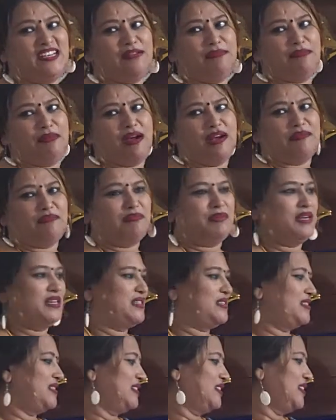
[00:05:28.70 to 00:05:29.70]

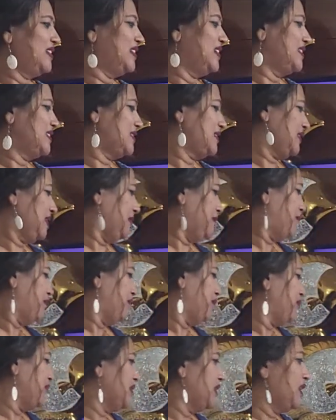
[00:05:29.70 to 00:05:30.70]
department. See?
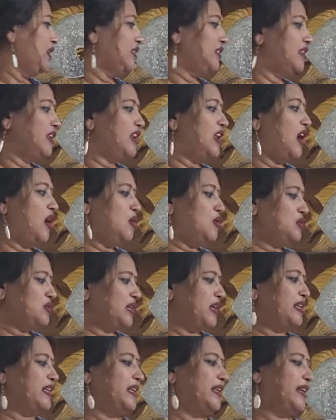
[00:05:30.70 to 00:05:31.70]
The nouns
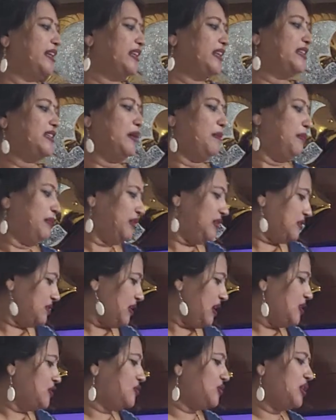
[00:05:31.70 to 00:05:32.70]
are getting double. This
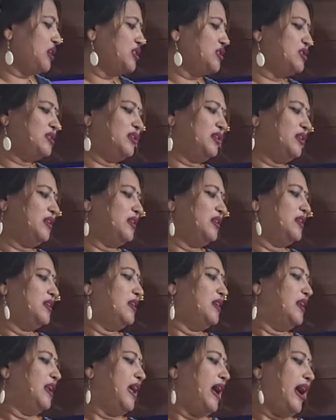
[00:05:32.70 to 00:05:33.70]
educational
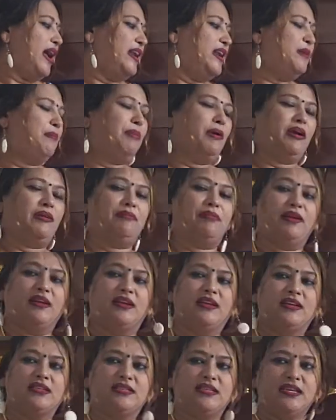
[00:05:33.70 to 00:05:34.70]
and department.
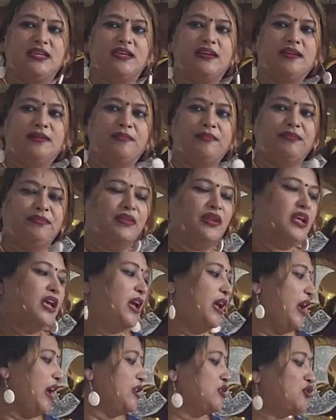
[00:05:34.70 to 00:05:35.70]
See here?
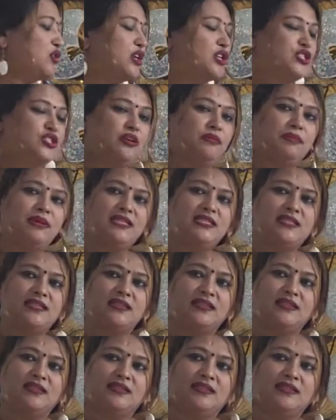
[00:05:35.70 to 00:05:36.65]
Educational means